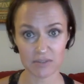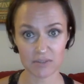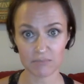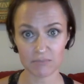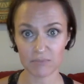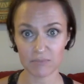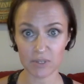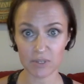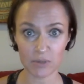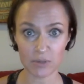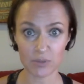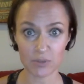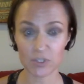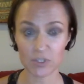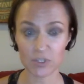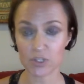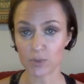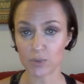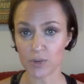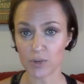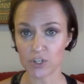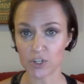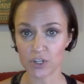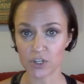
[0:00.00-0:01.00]
you know,
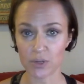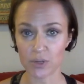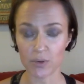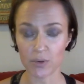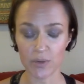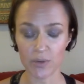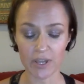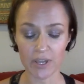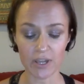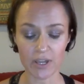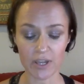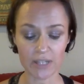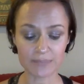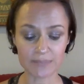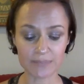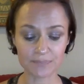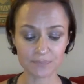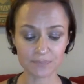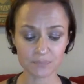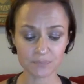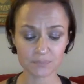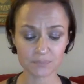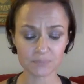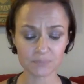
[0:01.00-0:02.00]
situation going on.
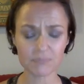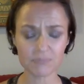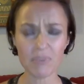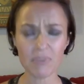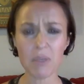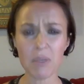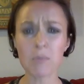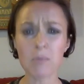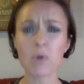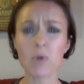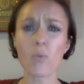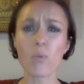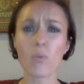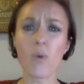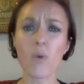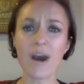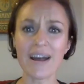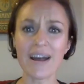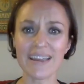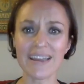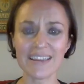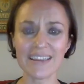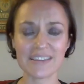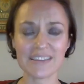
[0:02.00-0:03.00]
But
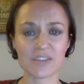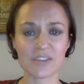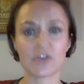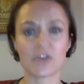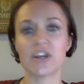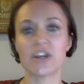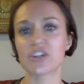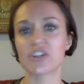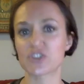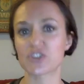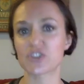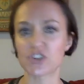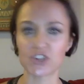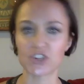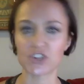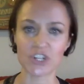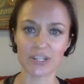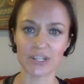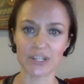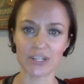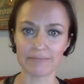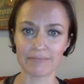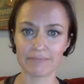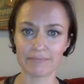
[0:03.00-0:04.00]
why is our
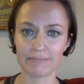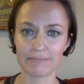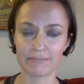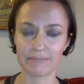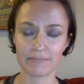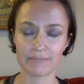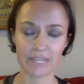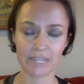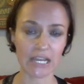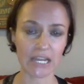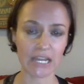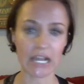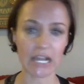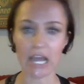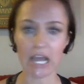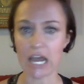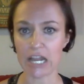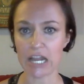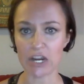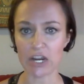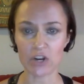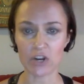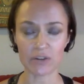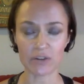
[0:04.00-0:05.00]
estrogen getting higher?